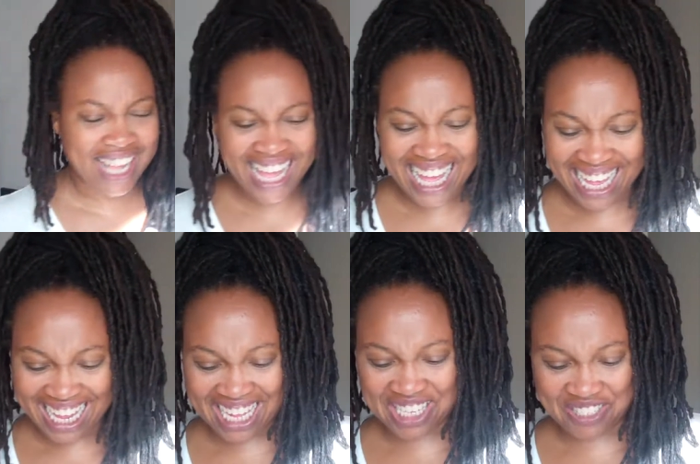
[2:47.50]
I
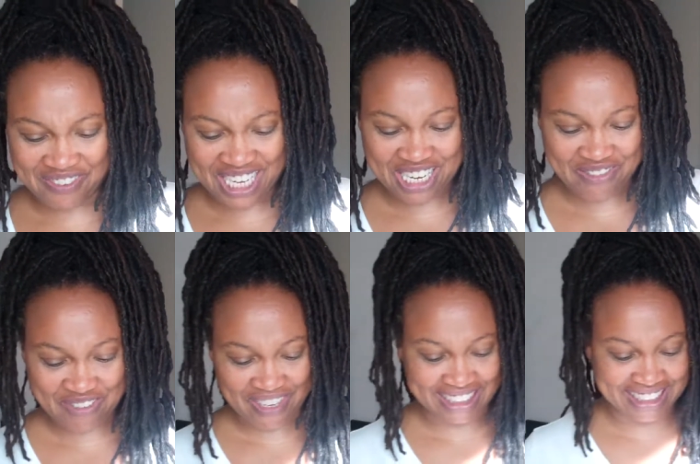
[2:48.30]
had this meeting
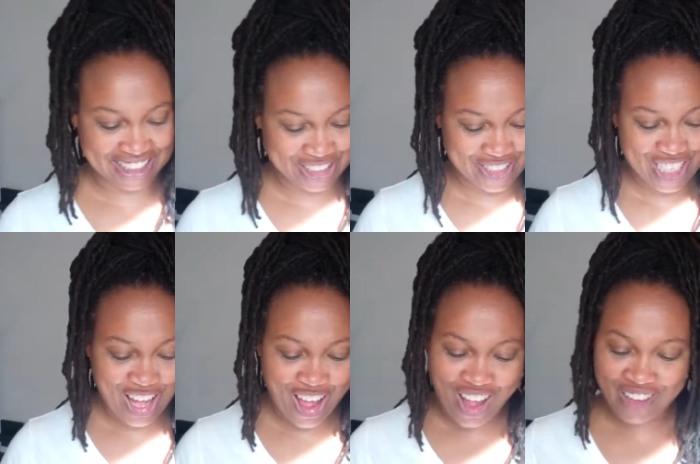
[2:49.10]
with my
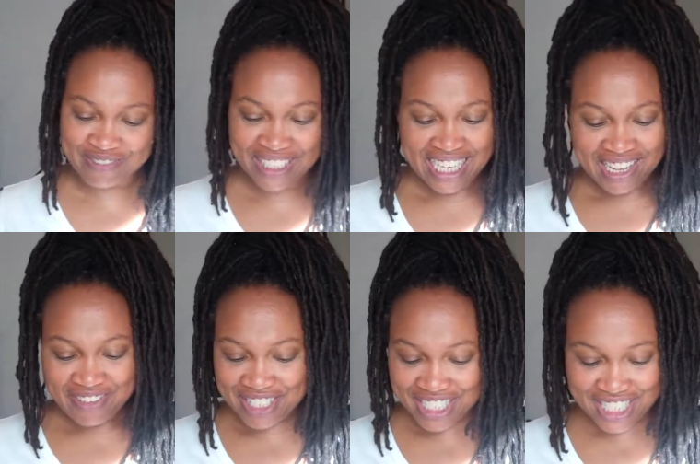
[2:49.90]
sister-in-law. It
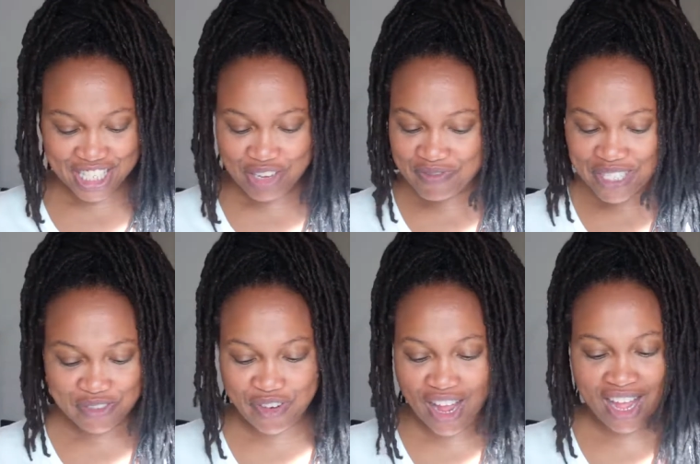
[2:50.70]
was just so much
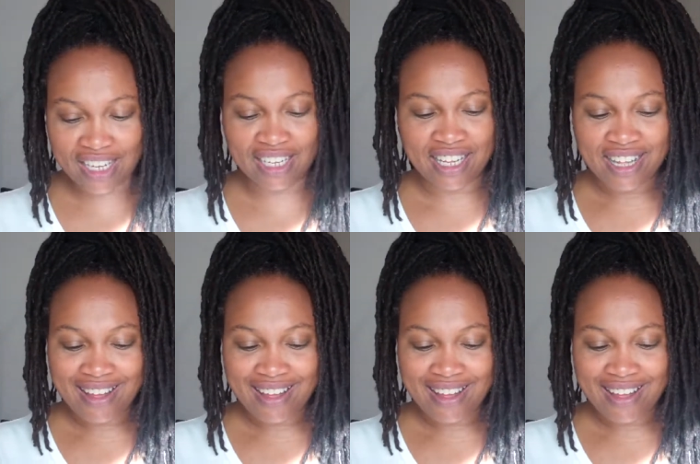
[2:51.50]
fun.